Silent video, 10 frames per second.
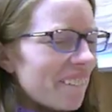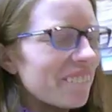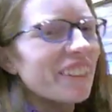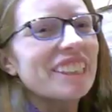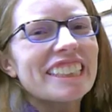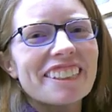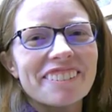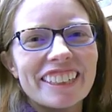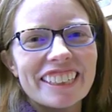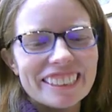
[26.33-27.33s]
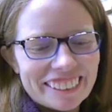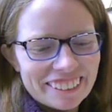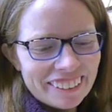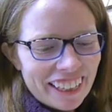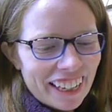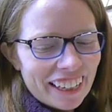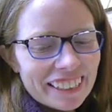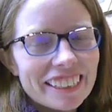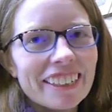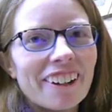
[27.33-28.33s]
first thing we're going to do
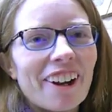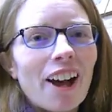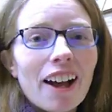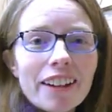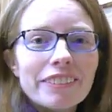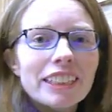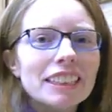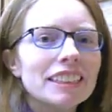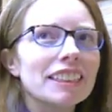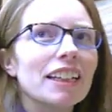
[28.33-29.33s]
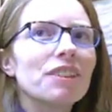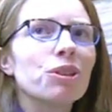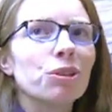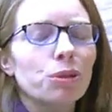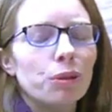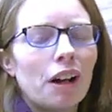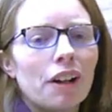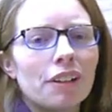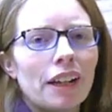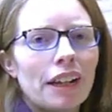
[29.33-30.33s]
is get our oven set to
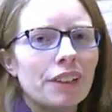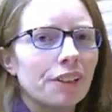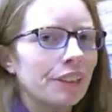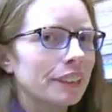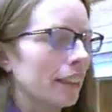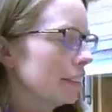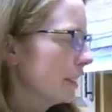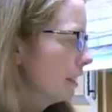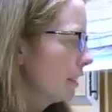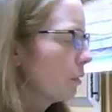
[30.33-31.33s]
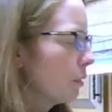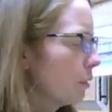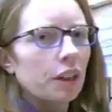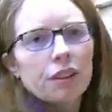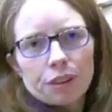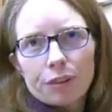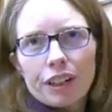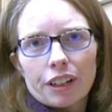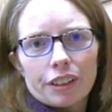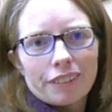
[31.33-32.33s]
180 degrees Celsius or
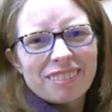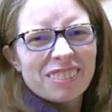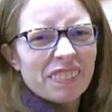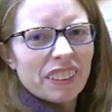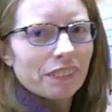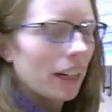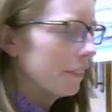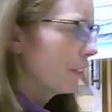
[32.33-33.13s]
355